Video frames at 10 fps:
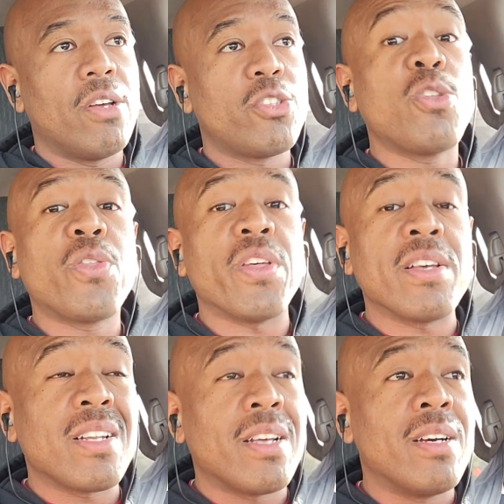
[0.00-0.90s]
to do
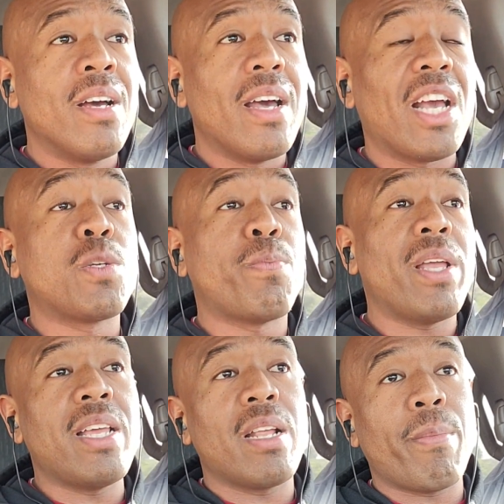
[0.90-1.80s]
things in an
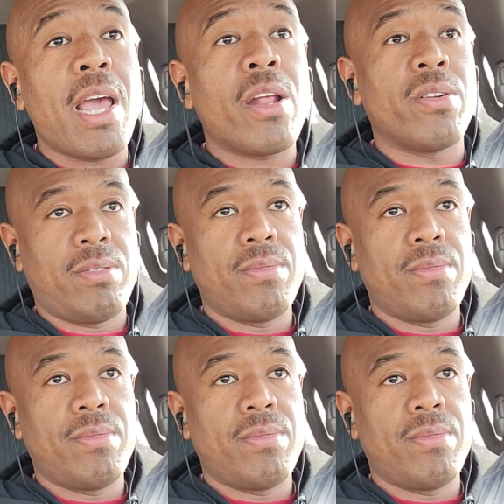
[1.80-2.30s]
expedient manner.